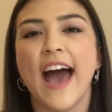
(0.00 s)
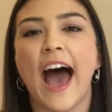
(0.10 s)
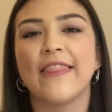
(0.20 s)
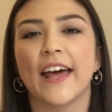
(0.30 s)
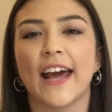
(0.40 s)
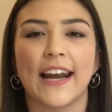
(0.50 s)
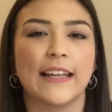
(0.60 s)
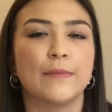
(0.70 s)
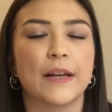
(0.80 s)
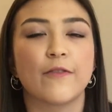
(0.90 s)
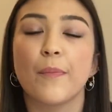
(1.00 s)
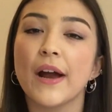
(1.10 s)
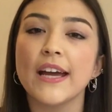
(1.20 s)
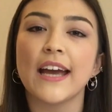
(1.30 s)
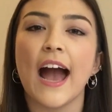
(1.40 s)
And then I had a little bit of a
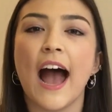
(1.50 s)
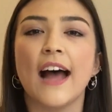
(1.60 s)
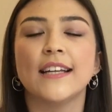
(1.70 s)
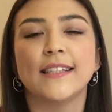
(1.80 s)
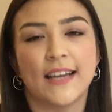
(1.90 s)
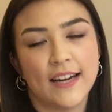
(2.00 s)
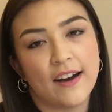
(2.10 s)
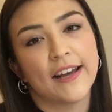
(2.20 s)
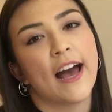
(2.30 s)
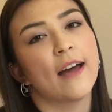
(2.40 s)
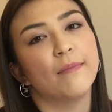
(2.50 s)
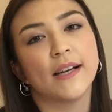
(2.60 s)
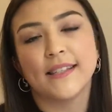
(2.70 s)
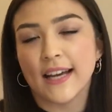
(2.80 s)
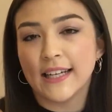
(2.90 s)
break and then I had my
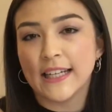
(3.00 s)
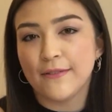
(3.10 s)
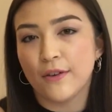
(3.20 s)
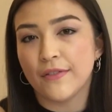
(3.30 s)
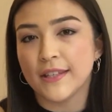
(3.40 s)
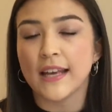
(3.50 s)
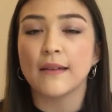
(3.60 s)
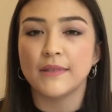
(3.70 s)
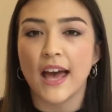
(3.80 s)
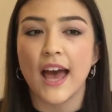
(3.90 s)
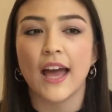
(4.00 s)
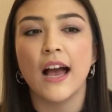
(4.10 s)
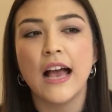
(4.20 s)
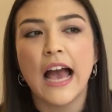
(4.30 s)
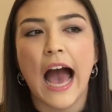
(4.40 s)
second interview of the same day
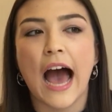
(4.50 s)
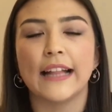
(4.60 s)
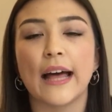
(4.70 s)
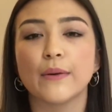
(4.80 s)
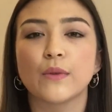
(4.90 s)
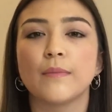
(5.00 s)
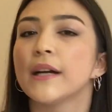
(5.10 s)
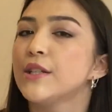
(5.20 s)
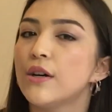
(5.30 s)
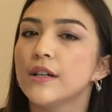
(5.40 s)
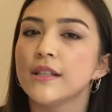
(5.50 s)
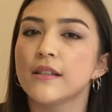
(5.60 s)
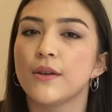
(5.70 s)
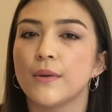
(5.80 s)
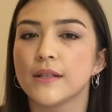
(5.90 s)
and that was with my DOS,
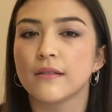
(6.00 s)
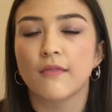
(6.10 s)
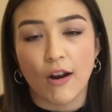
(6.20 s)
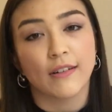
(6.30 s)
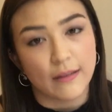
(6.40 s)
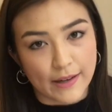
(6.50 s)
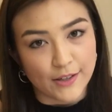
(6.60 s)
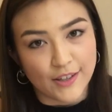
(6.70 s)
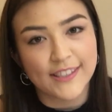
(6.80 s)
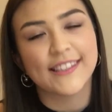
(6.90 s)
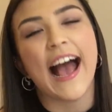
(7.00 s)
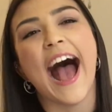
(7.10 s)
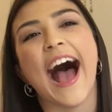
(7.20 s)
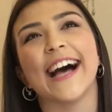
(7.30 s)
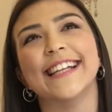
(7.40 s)
who is currently my DOS,
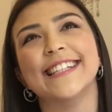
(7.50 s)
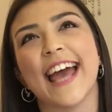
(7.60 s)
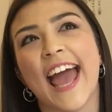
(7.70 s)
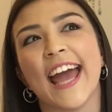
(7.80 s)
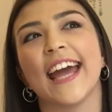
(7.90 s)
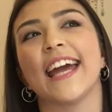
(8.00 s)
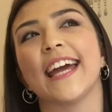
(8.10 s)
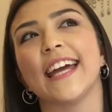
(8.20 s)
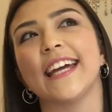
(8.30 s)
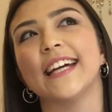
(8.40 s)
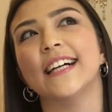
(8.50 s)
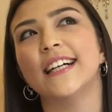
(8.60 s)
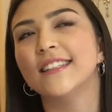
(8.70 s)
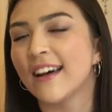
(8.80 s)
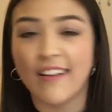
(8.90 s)
and a
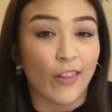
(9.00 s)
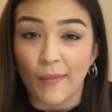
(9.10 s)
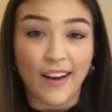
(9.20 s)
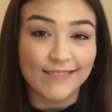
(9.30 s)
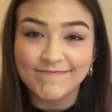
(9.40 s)
another man